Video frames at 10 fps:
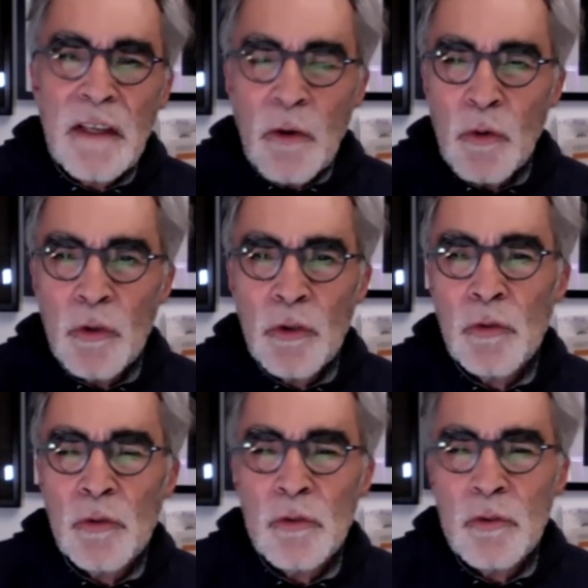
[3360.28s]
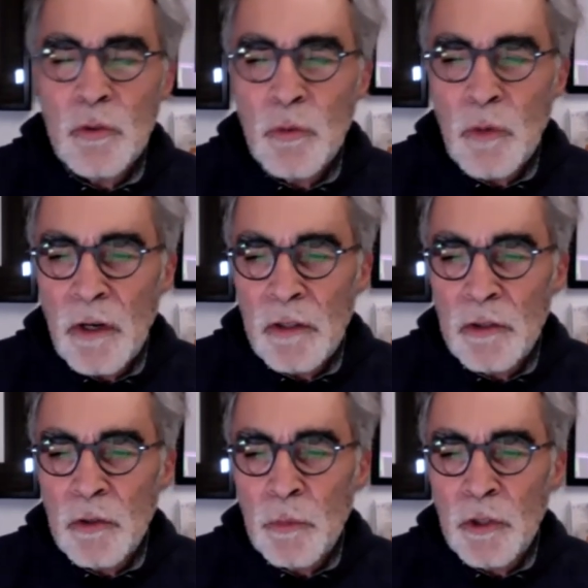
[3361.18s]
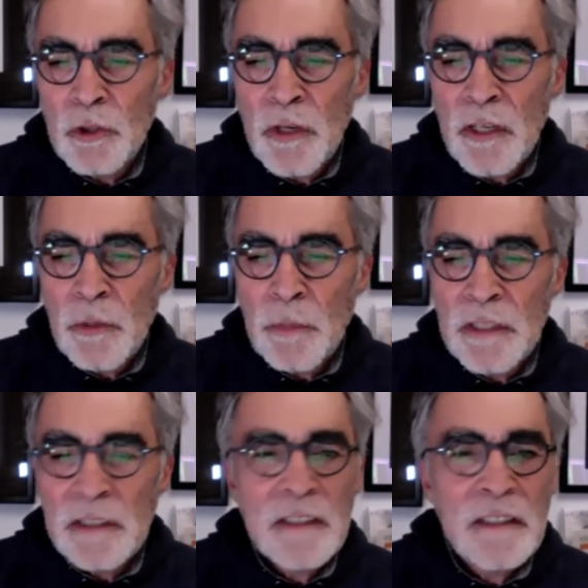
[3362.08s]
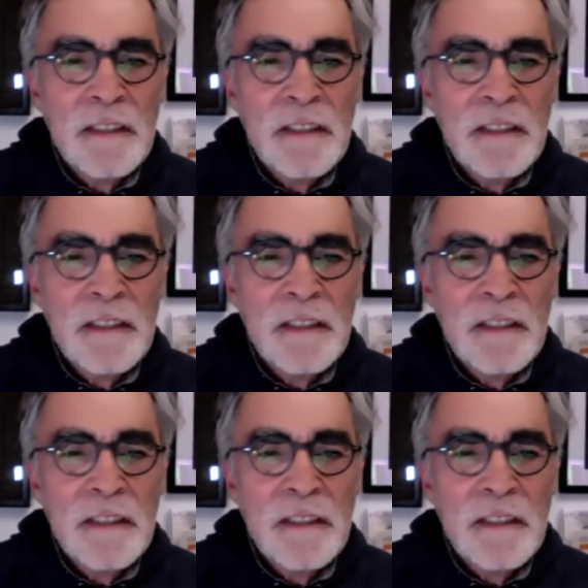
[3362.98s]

who to to uh, to portray in your pieces.